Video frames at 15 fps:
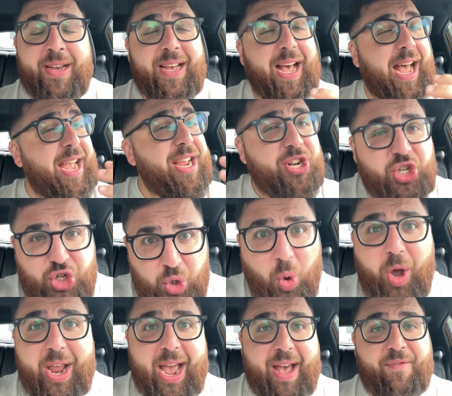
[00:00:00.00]
I
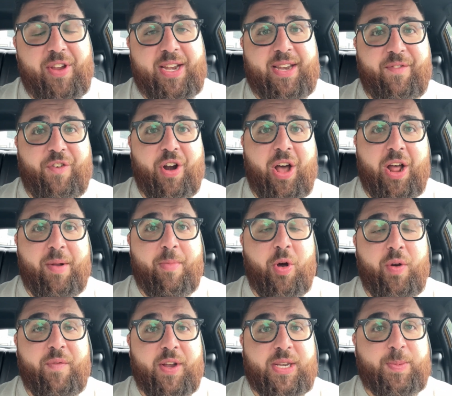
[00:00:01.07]
enjoy having different
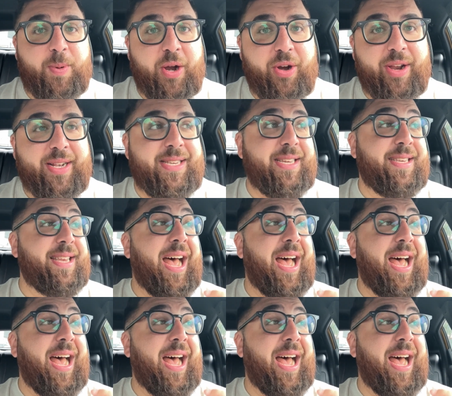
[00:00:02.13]
automotive experiences.